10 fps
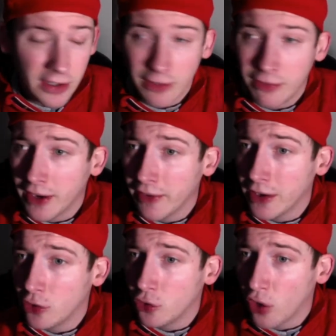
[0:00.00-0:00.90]
It's a
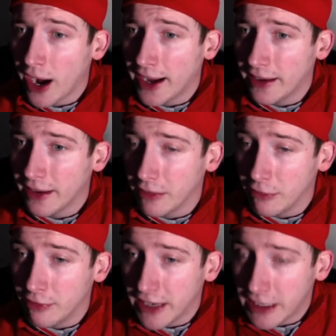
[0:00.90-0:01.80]
very dry
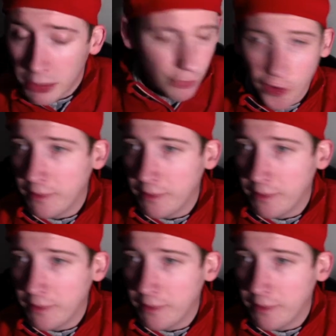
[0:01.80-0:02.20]
vape.